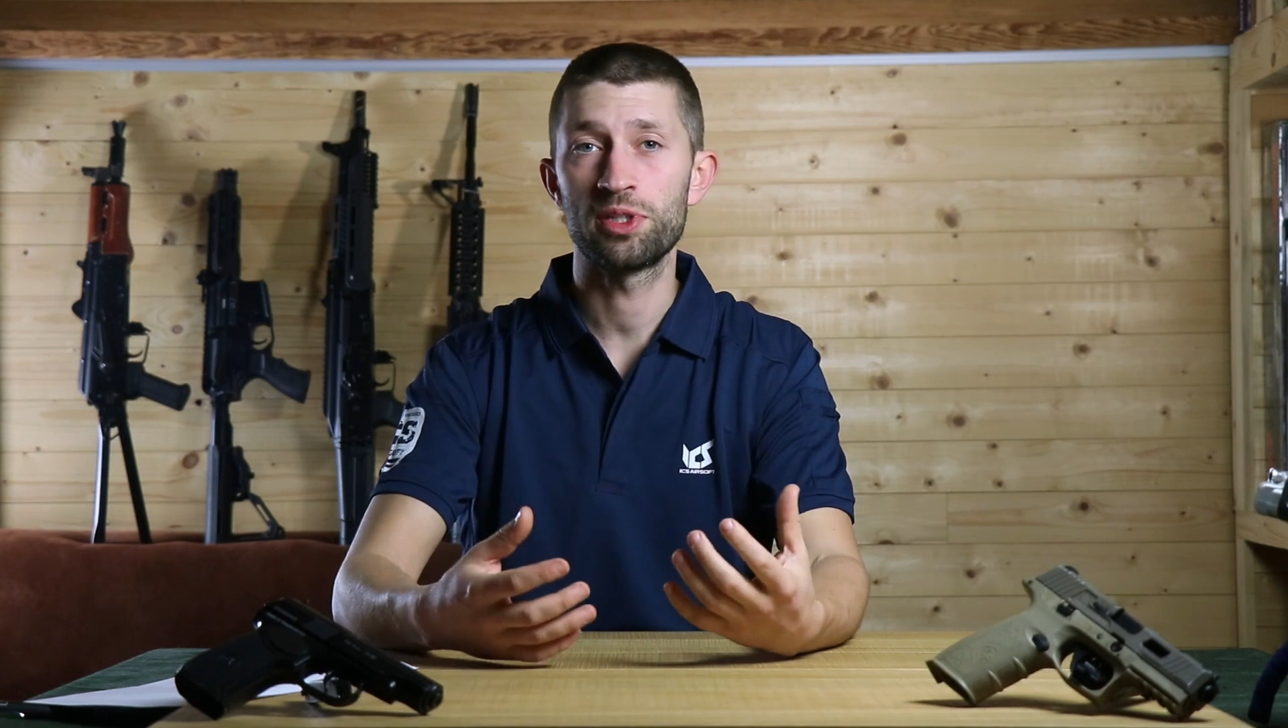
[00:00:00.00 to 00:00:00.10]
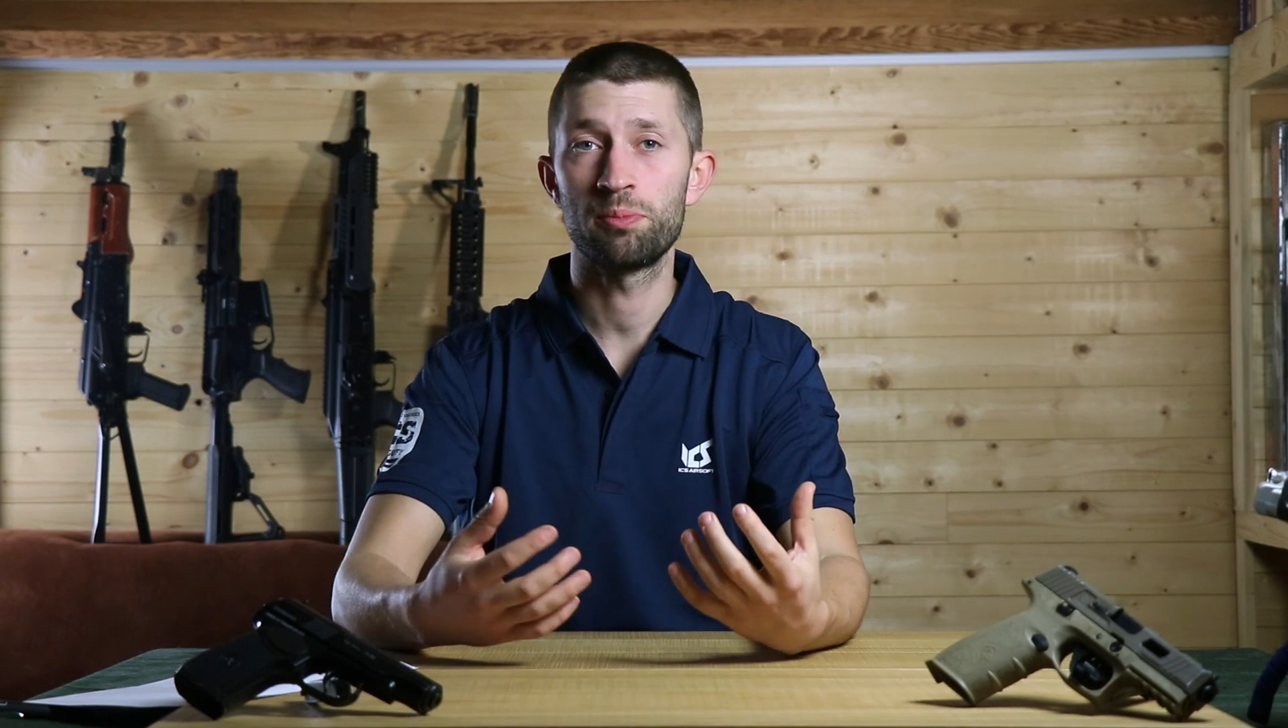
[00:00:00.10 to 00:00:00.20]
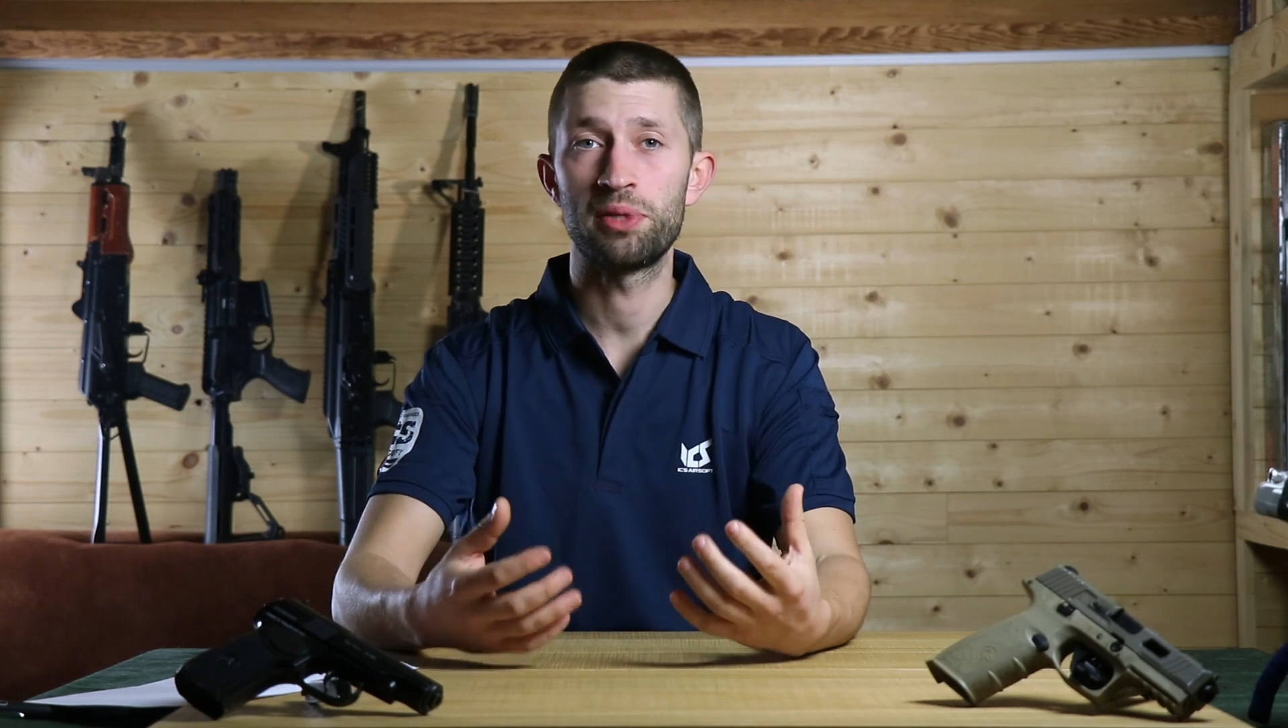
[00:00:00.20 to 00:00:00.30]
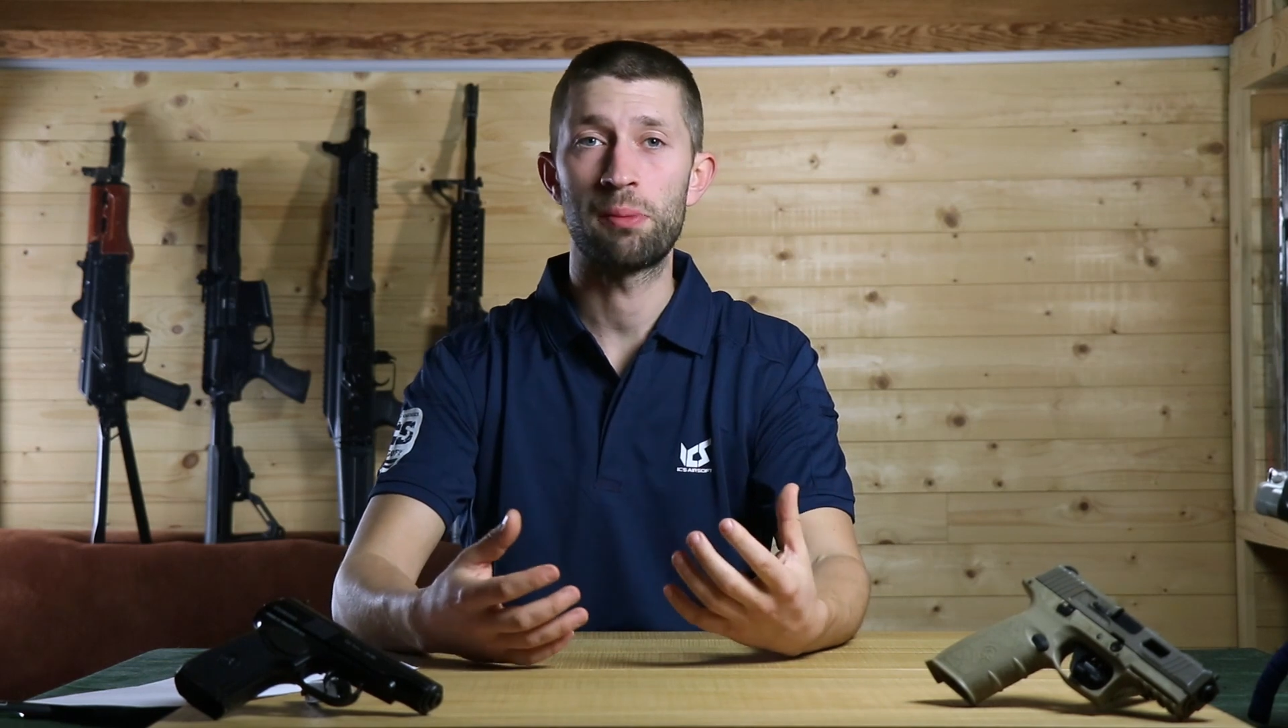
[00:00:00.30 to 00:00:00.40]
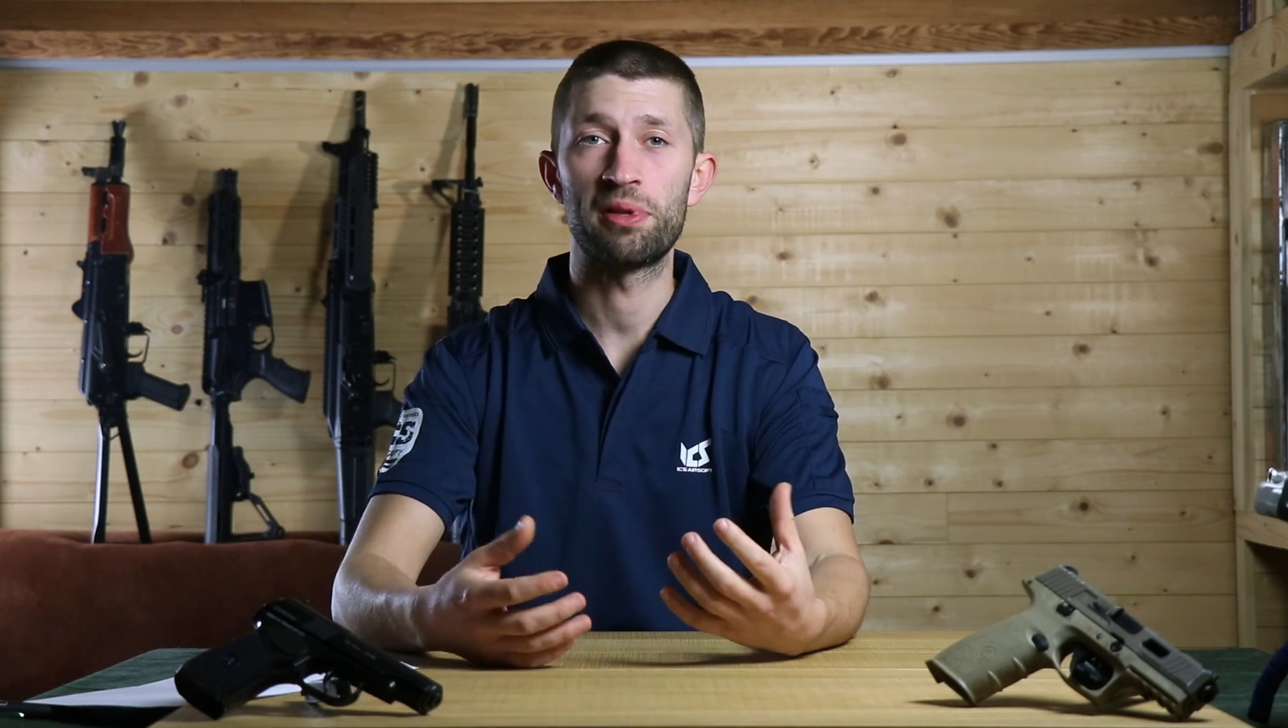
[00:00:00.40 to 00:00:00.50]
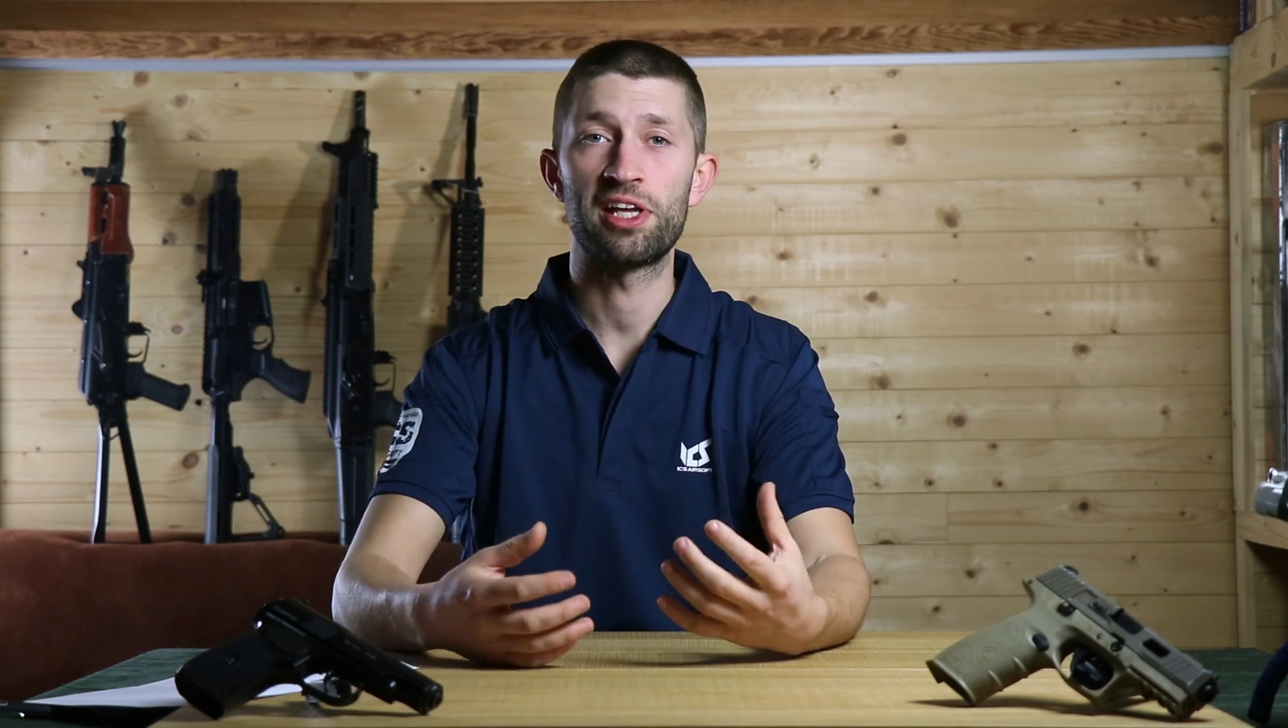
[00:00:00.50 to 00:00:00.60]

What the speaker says: with the people